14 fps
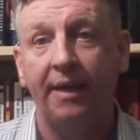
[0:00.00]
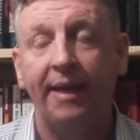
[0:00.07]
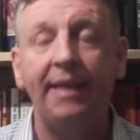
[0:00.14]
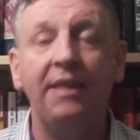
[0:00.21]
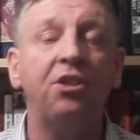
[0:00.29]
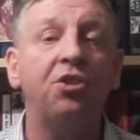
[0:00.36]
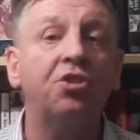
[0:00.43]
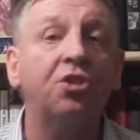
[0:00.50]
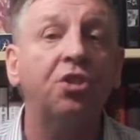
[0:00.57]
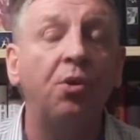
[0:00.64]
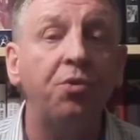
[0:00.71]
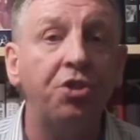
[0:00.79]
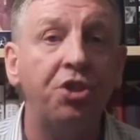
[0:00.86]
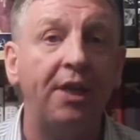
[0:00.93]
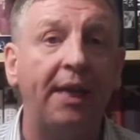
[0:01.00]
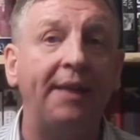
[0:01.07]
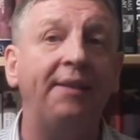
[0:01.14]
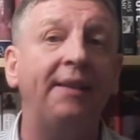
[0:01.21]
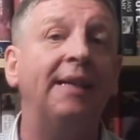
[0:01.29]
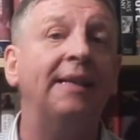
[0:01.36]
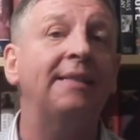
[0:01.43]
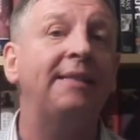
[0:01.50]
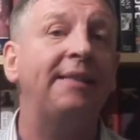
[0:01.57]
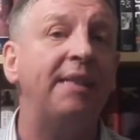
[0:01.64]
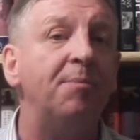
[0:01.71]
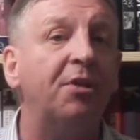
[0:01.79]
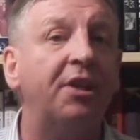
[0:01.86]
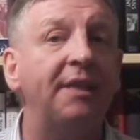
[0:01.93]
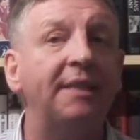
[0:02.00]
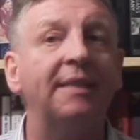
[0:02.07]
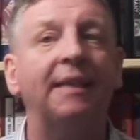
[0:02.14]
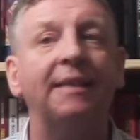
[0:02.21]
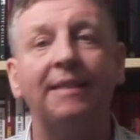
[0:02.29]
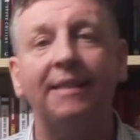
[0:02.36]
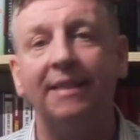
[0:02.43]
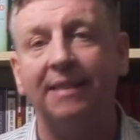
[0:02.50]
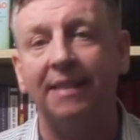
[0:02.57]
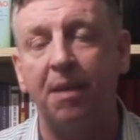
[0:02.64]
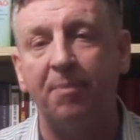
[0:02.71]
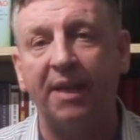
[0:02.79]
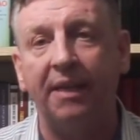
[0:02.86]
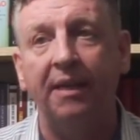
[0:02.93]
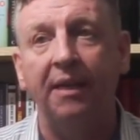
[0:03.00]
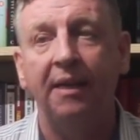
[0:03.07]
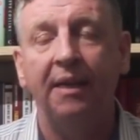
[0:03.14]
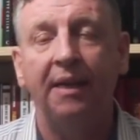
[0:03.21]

He's associating the anti-immigrants, anti-Islamic,